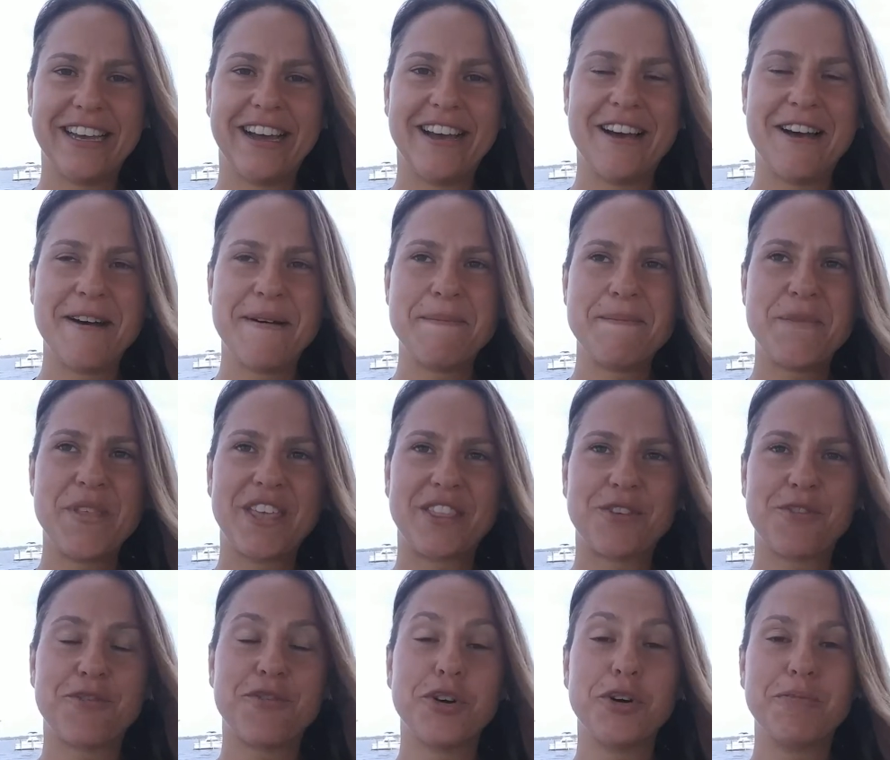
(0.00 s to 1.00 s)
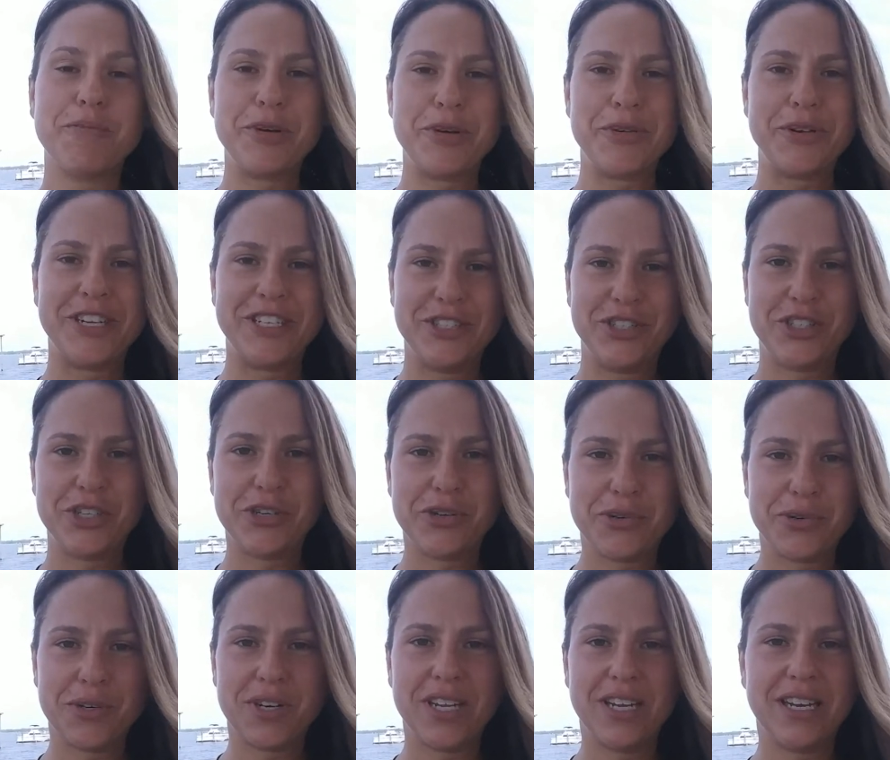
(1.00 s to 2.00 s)
um, at the full moon in
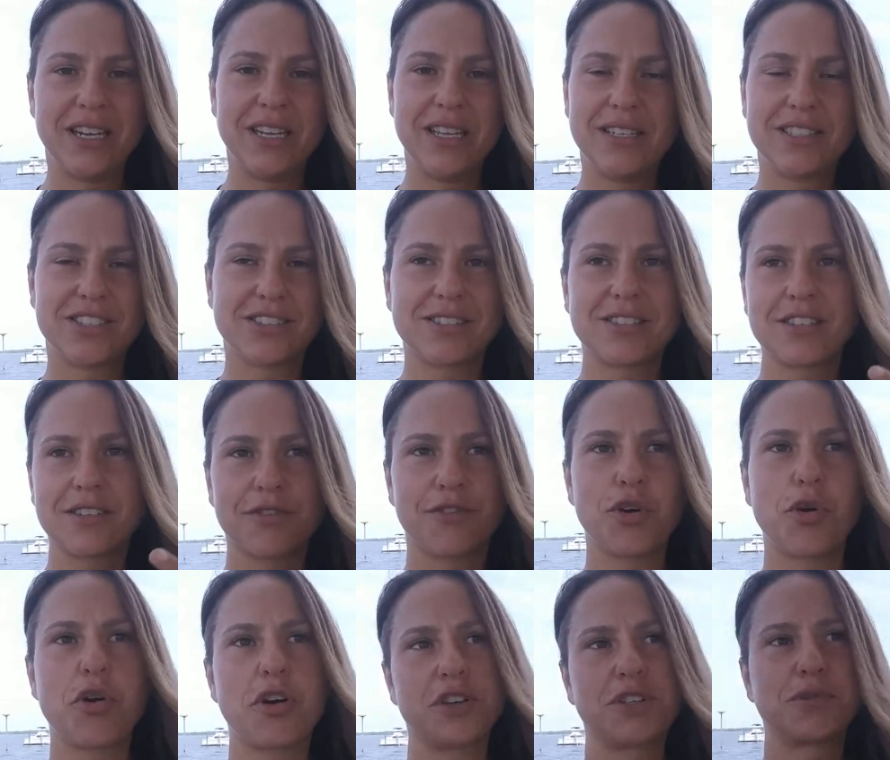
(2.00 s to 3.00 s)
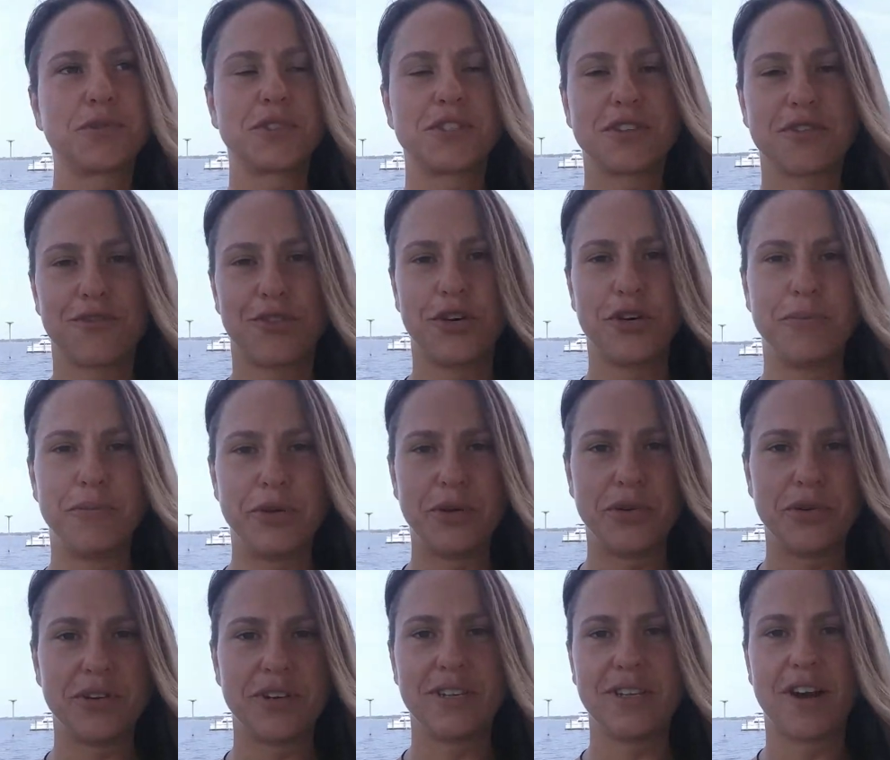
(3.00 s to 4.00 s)
June. And it just, of course, was the full
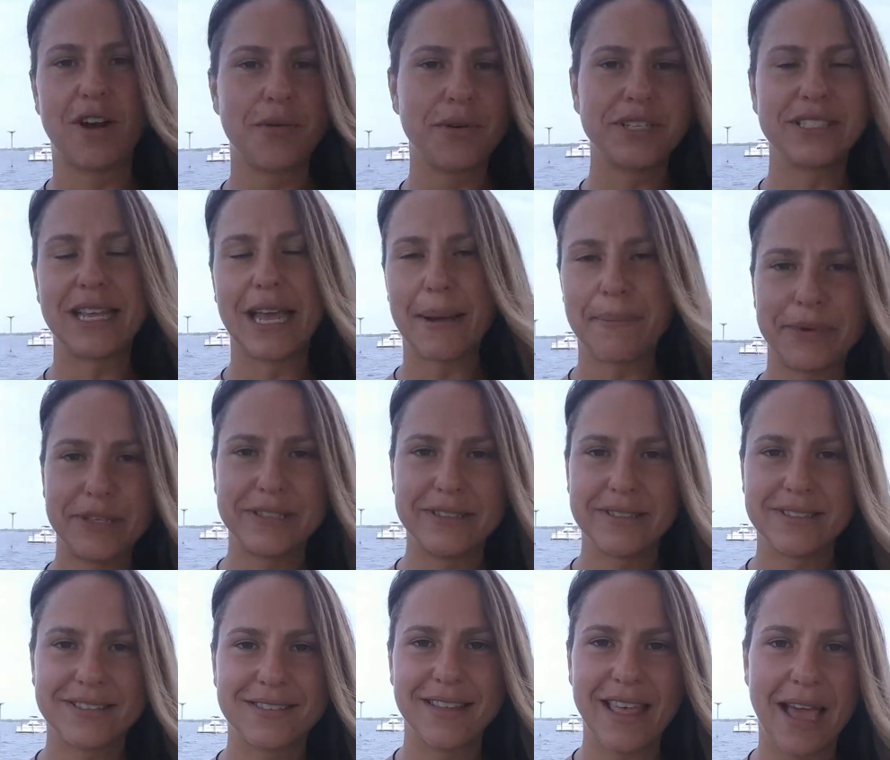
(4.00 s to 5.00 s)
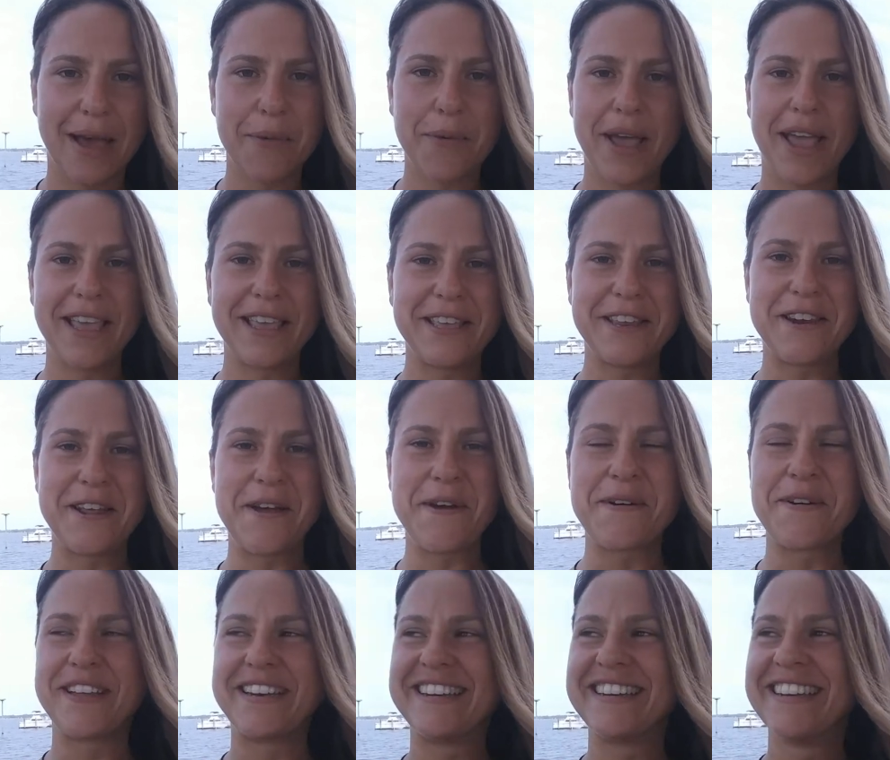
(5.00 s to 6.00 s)
moon. It always happens that way, you know.
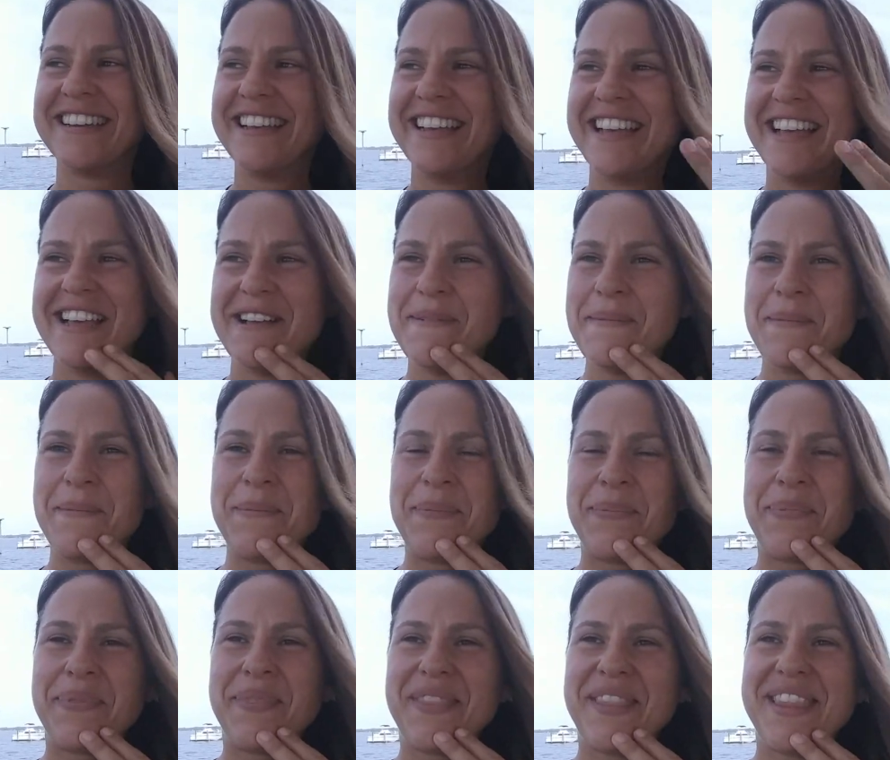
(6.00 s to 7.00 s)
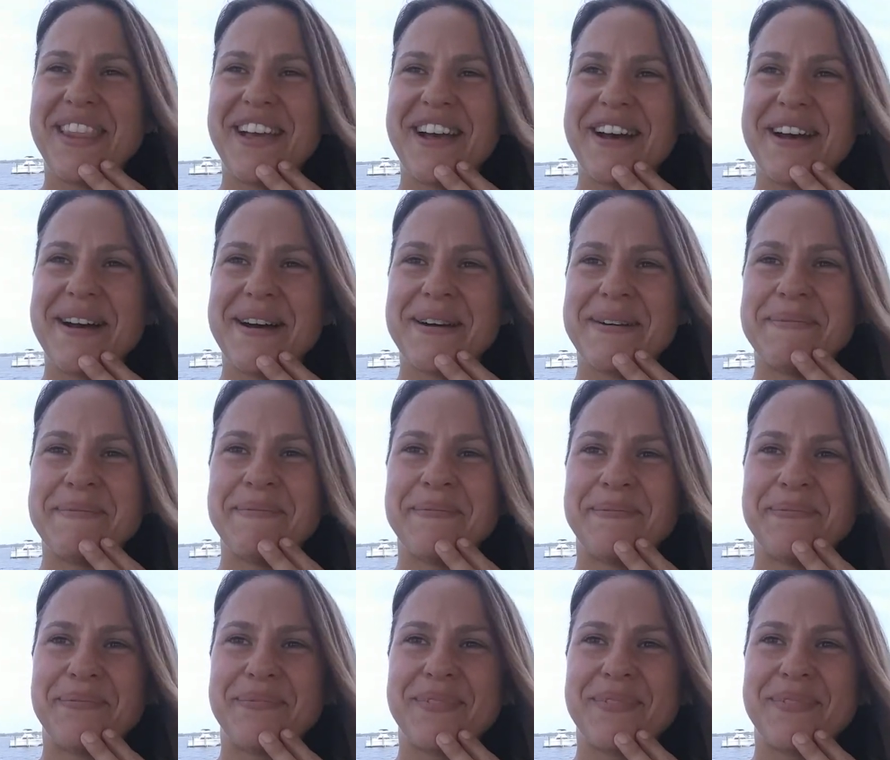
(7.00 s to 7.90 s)
And um,